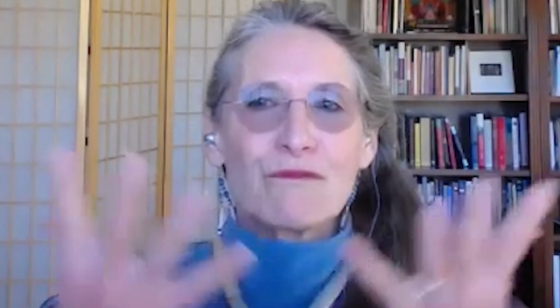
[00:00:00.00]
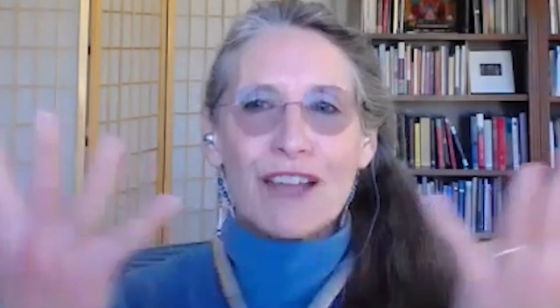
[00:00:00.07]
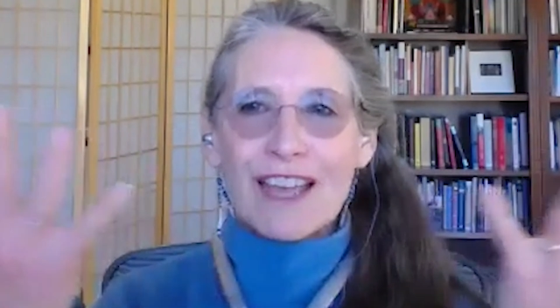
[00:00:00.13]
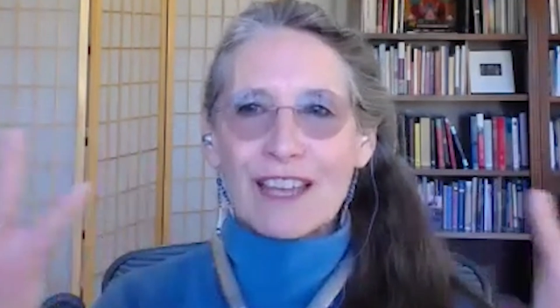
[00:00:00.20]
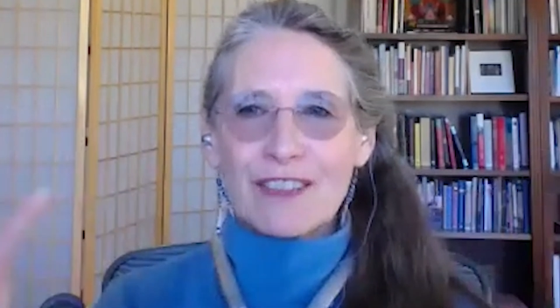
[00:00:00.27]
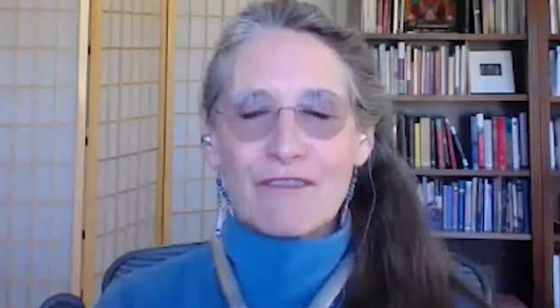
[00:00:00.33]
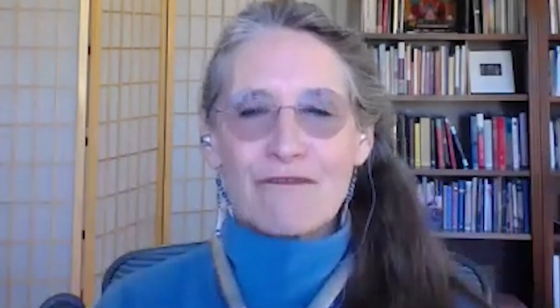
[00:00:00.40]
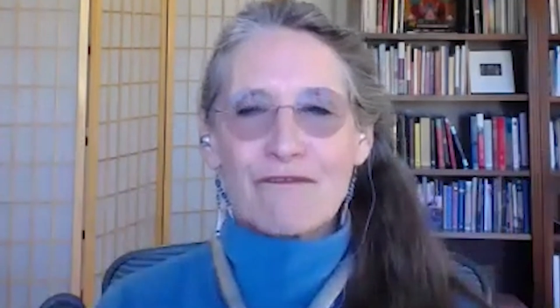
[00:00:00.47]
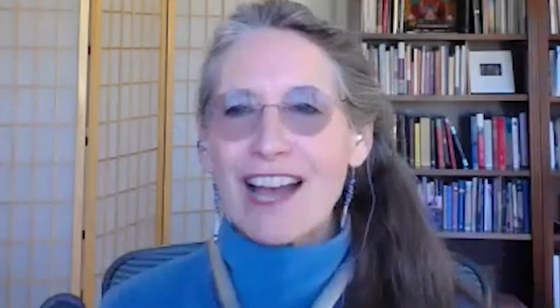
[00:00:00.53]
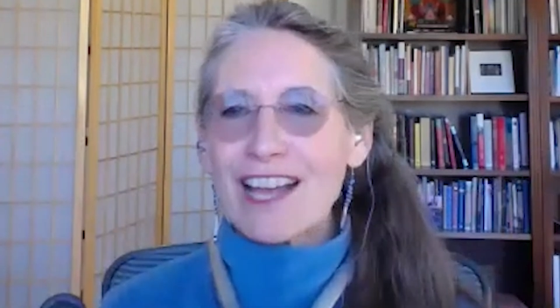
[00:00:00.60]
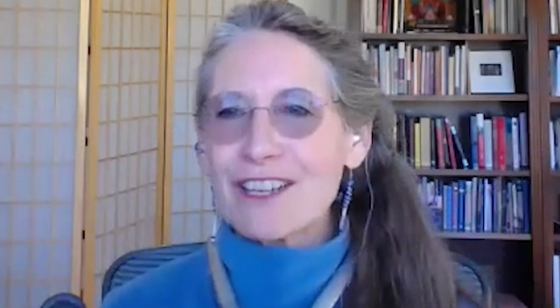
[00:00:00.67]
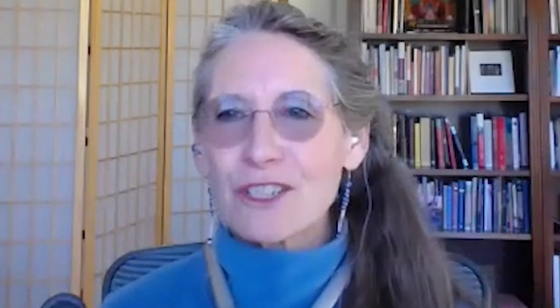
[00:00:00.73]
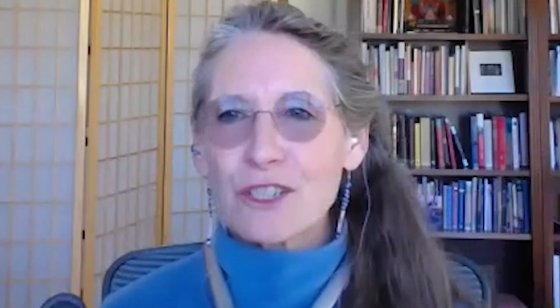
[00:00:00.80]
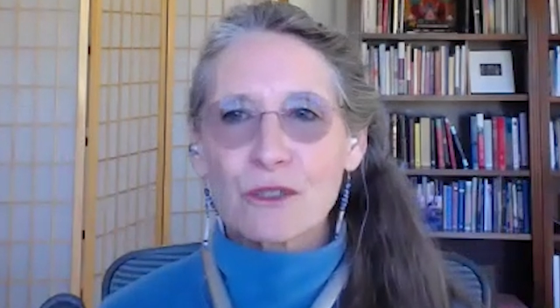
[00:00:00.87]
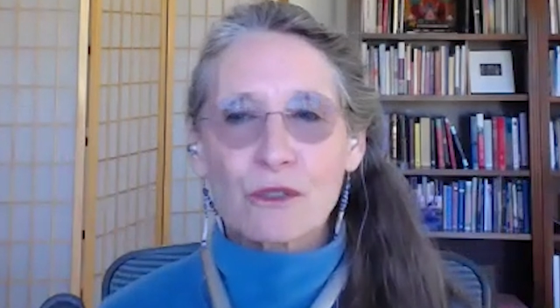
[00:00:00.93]
and the
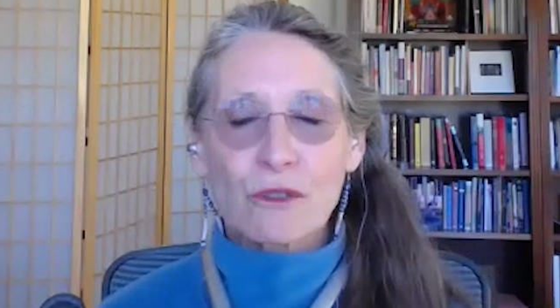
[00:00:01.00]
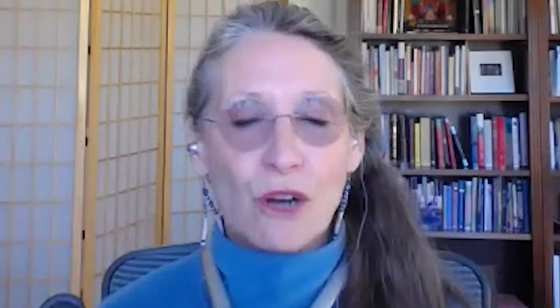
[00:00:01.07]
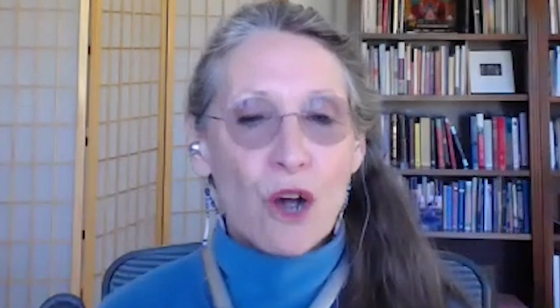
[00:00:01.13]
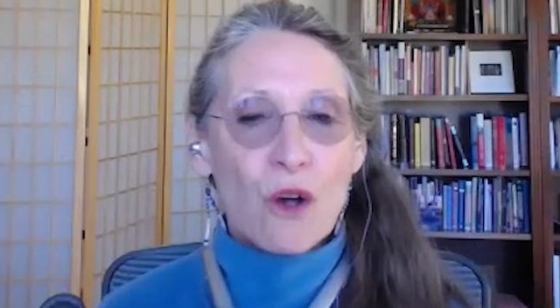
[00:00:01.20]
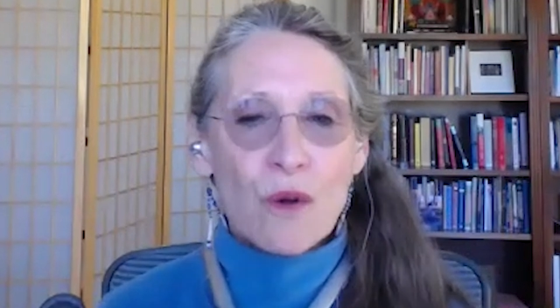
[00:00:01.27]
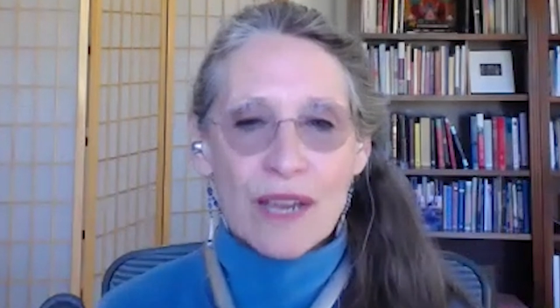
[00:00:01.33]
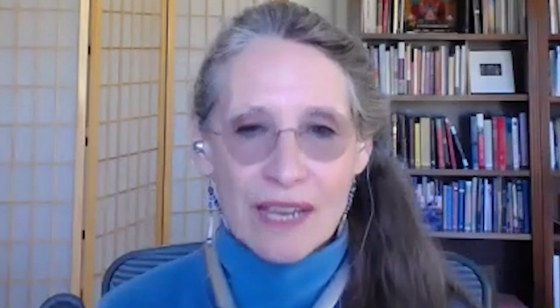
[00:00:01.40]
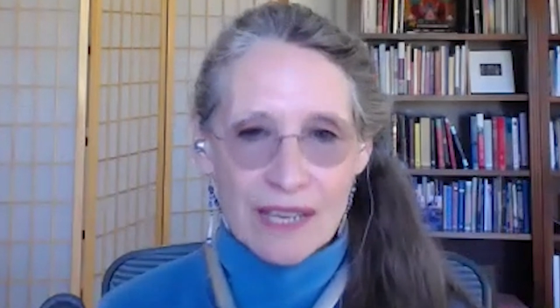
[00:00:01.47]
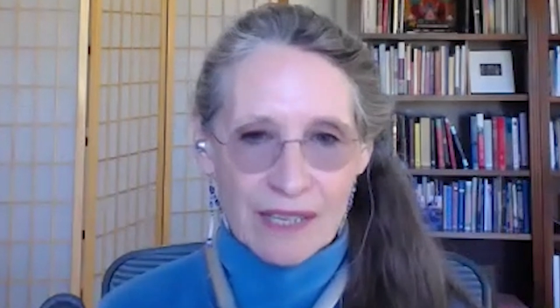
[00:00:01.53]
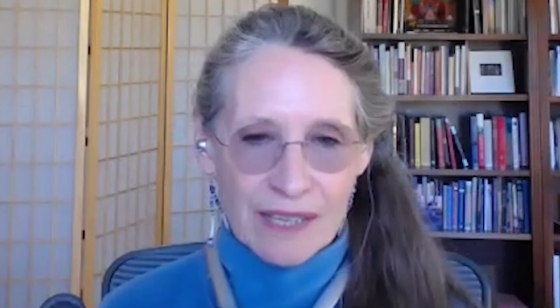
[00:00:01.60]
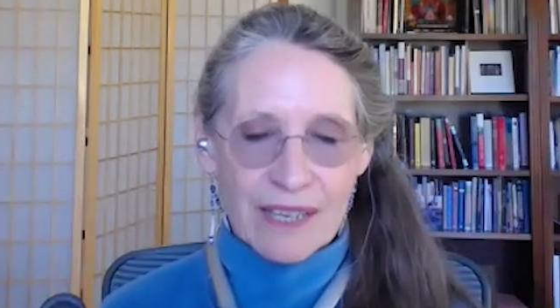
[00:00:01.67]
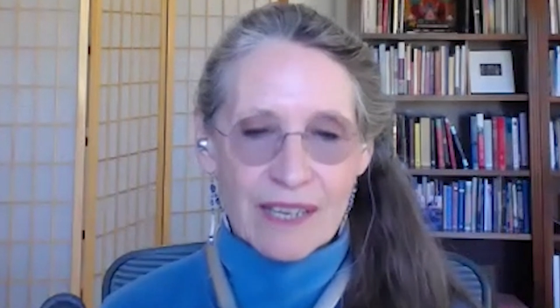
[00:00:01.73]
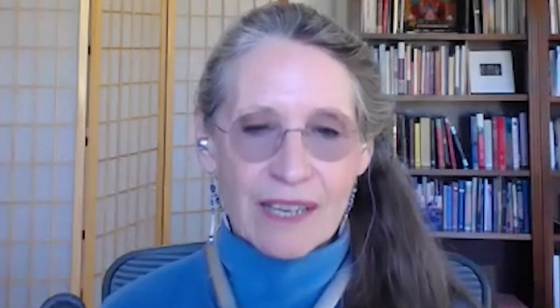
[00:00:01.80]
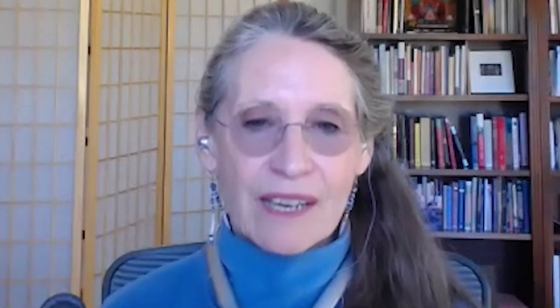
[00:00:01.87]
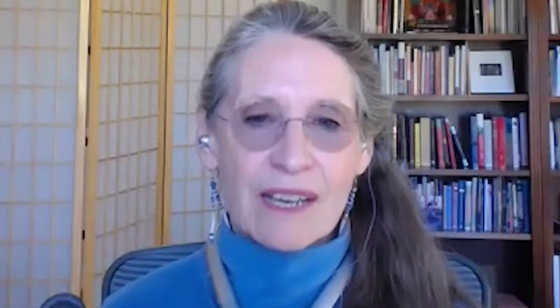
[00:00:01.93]
vines are growing